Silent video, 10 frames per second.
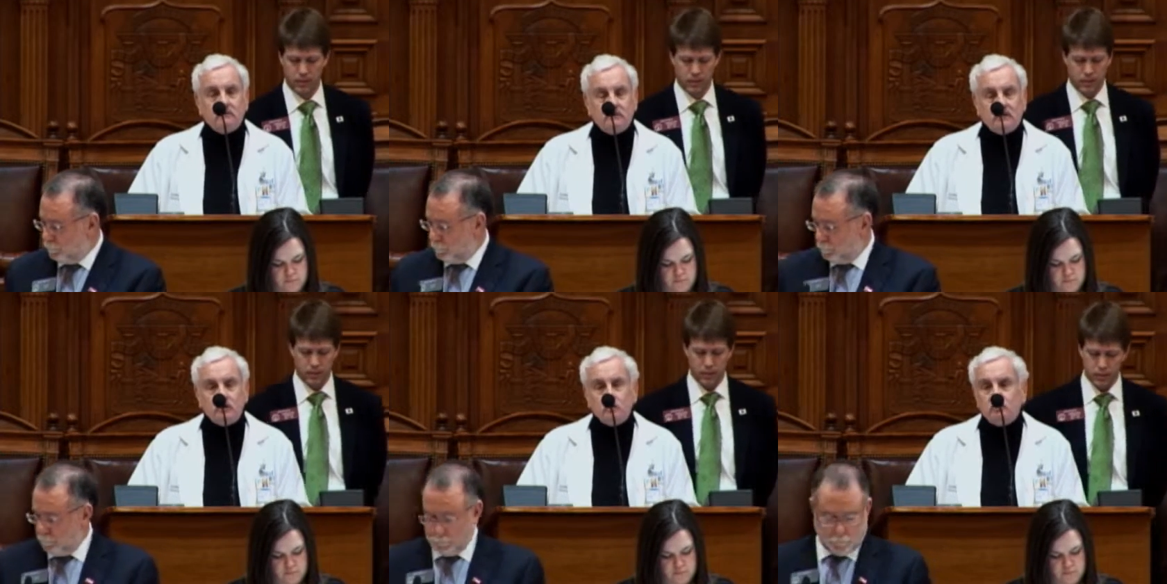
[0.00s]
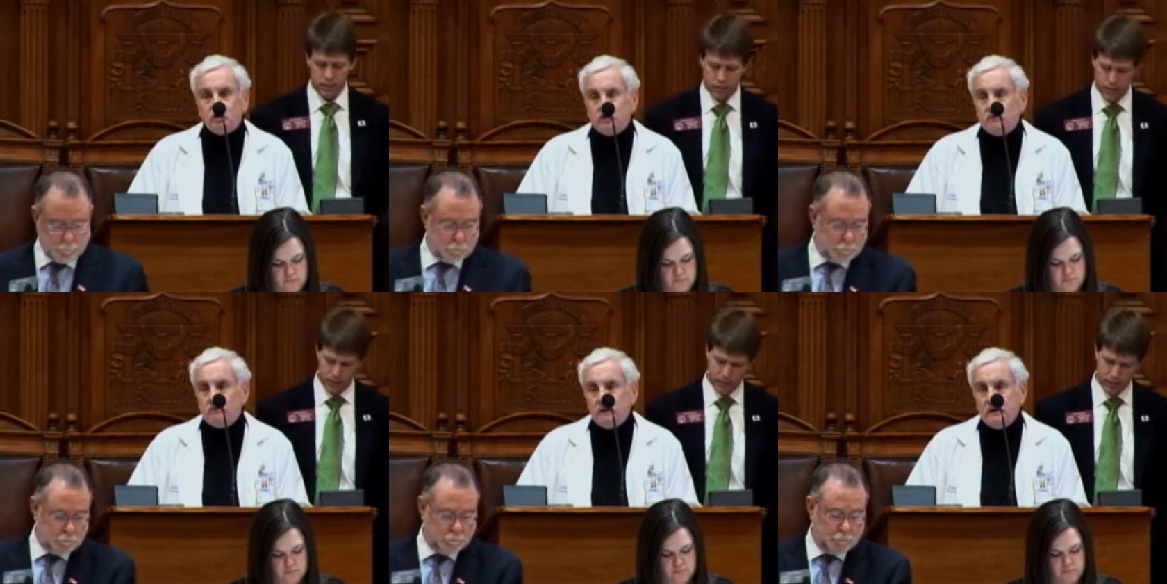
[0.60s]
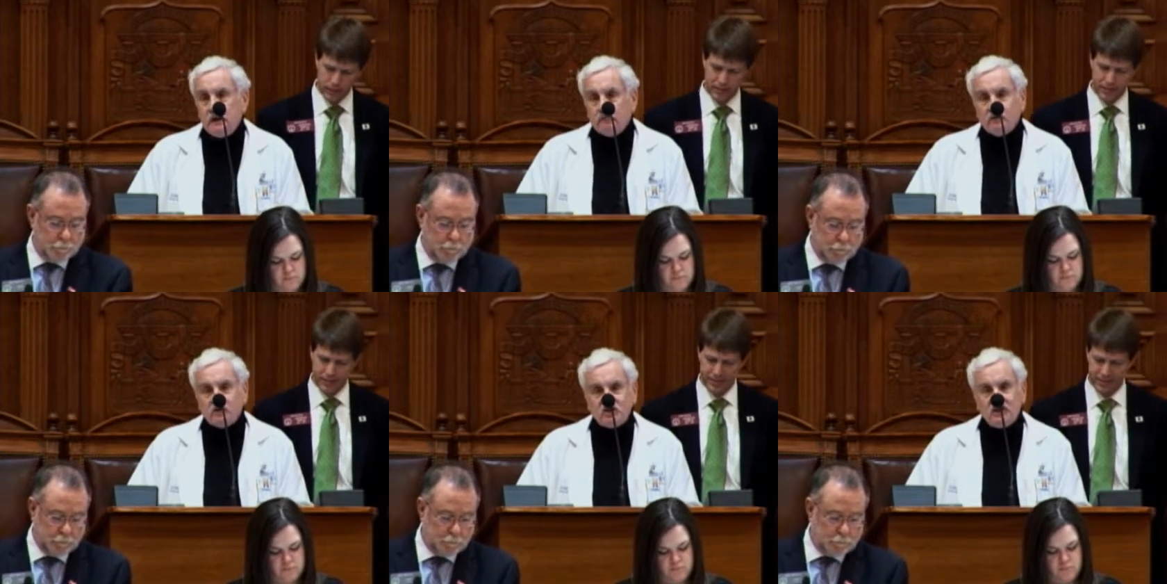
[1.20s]
Speaker 1: that you do for
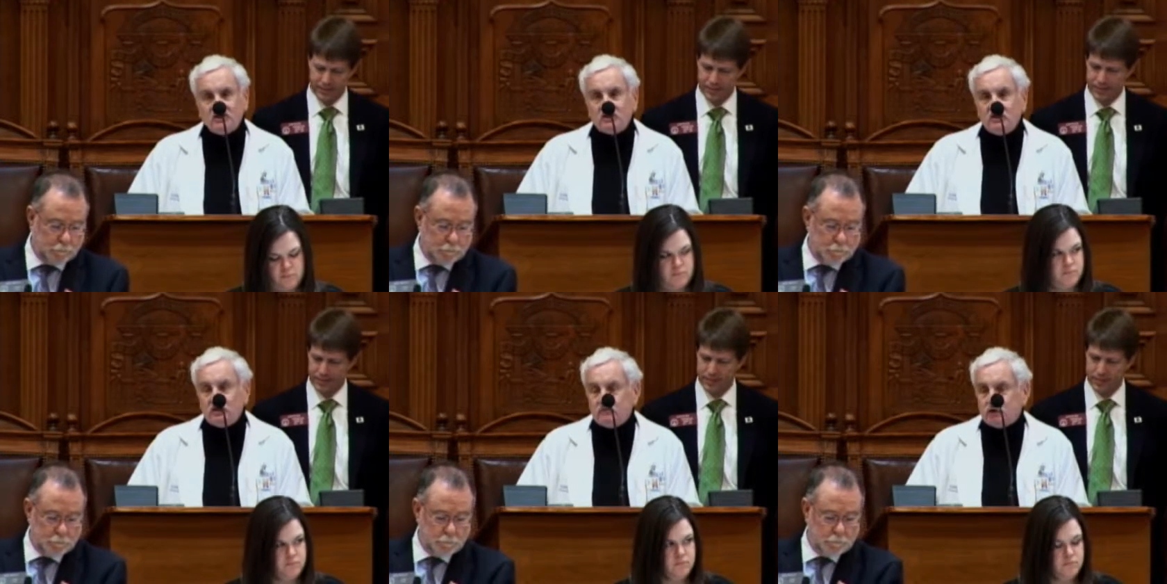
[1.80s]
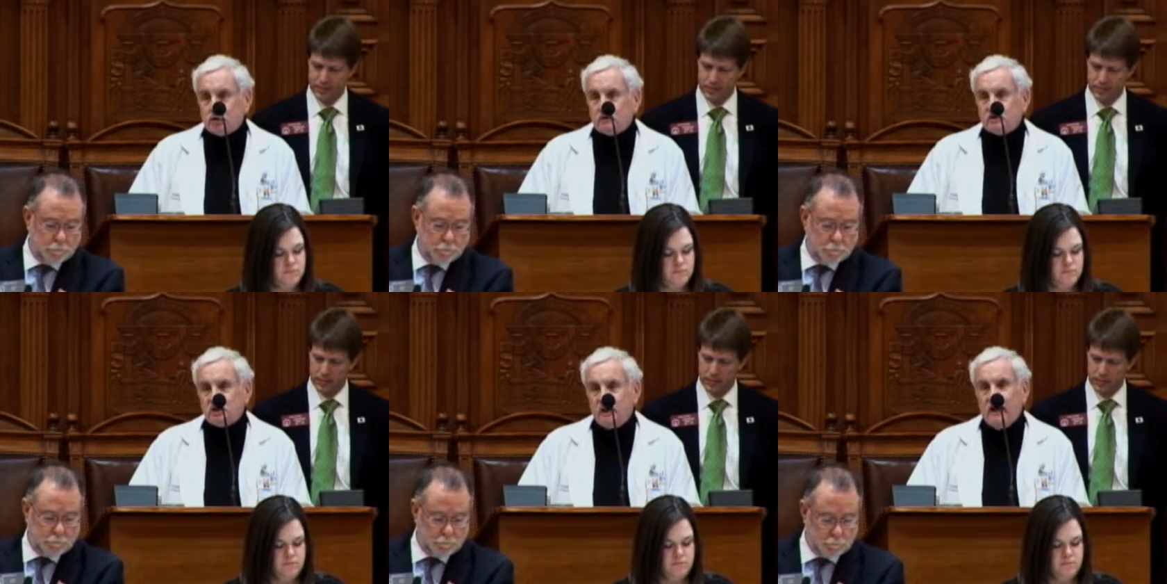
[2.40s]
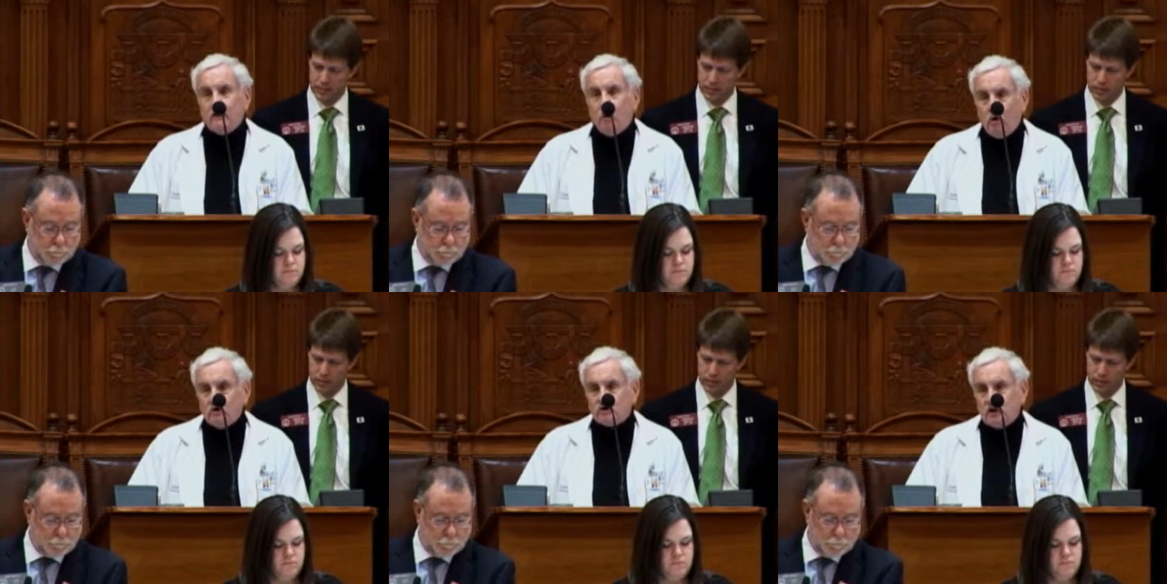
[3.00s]
the citizens of Georgia and
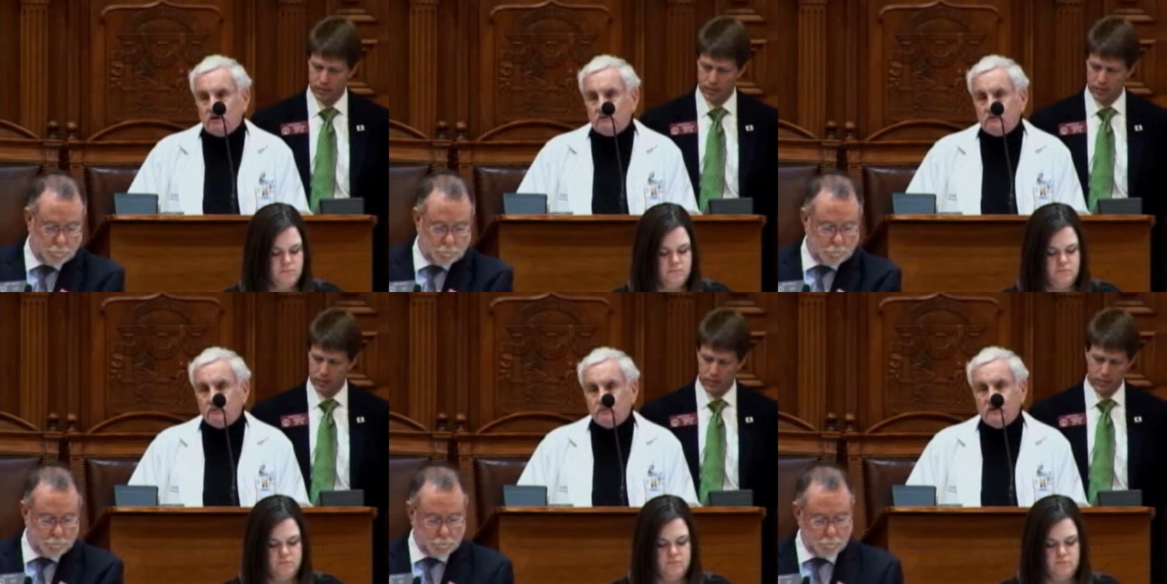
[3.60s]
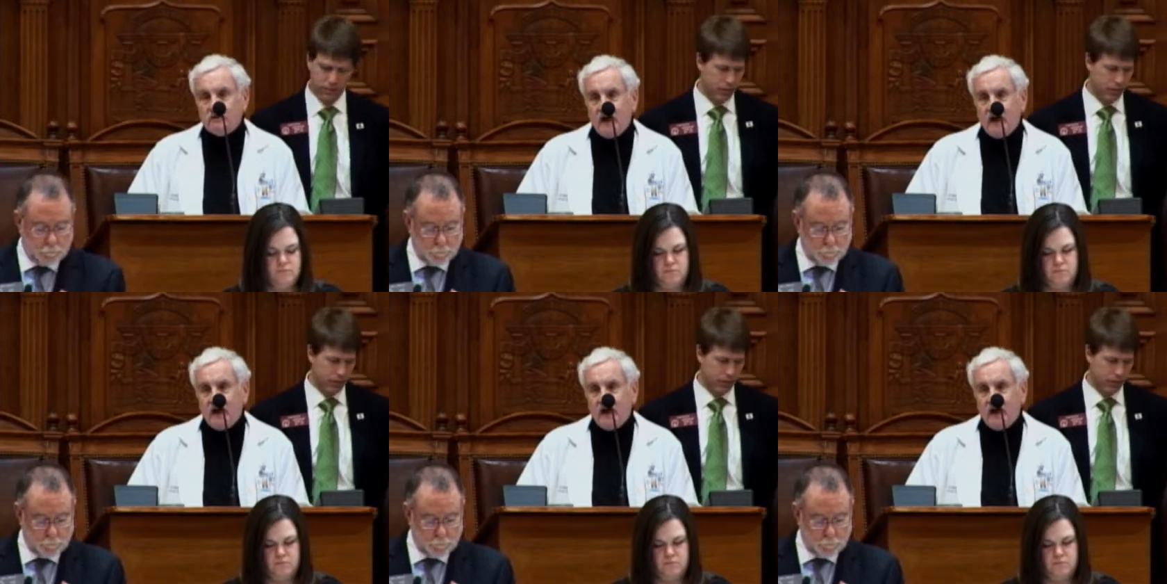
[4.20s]
also for the